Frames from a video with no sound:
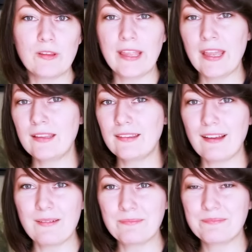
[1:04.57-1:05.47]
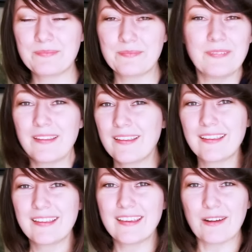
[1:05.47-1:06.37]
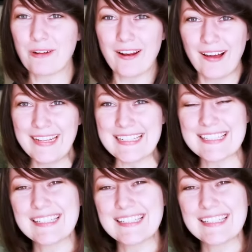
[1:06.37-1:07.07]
and get right on it.